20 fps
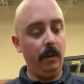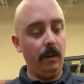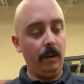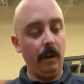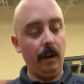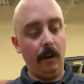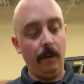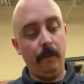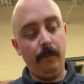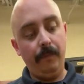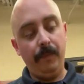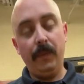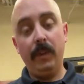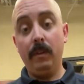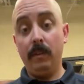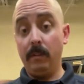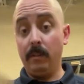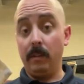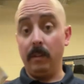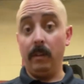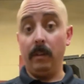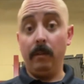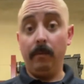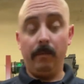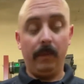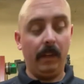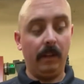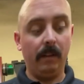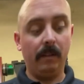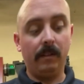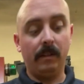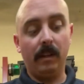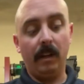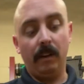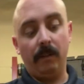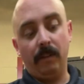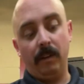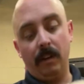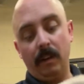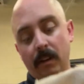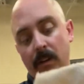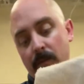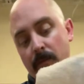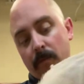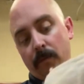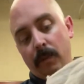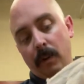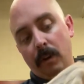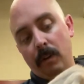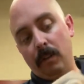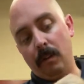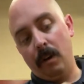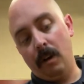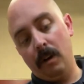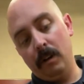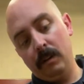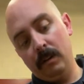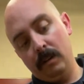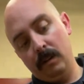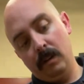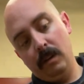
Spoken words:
Now, see, that doesn't take very long.